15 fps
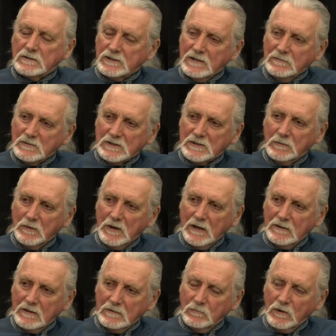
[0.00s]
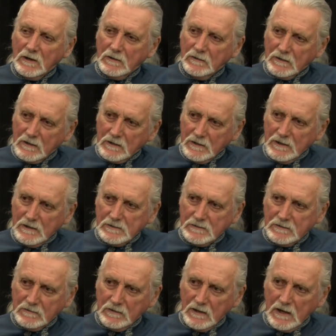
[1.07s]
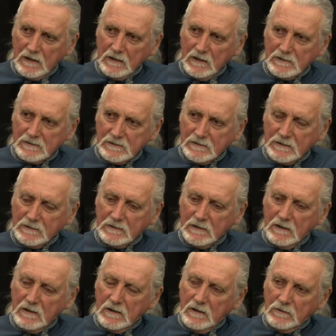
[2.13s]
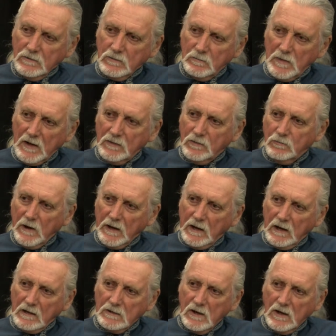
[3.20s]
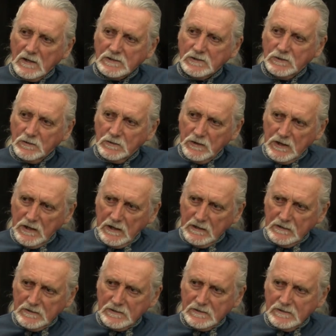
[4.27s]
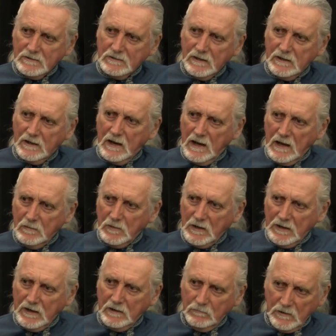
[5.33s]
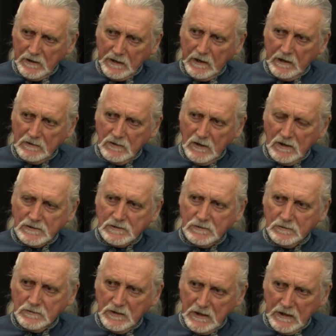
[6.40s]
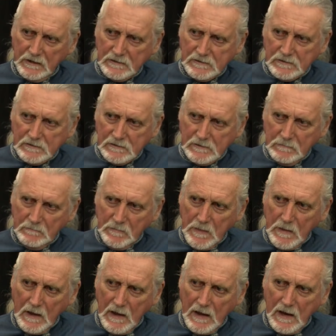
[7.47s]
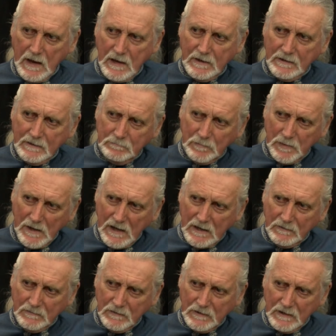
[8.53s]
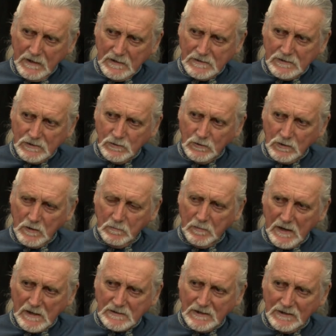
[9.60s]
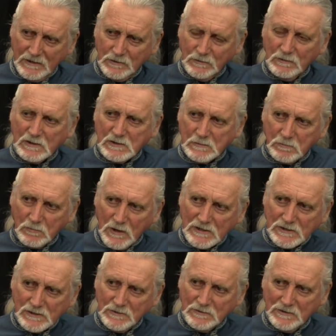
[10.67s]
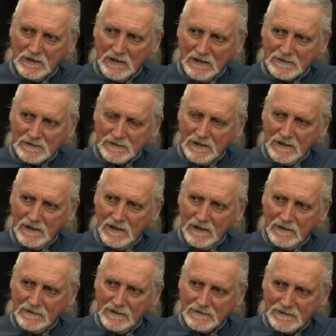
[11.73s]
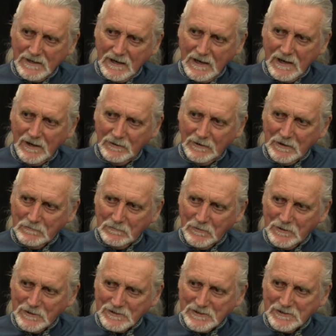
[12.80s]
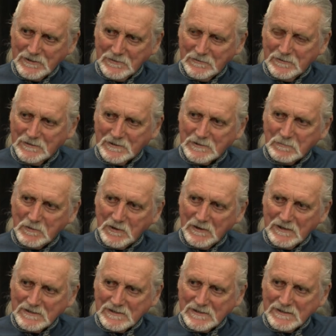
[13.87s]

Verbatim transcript: seems to me that one of the keys to that is that your mother recognized your needs and Emily recognized your needs and part of it is your capacity to express your needs. Is that how love works in your experience?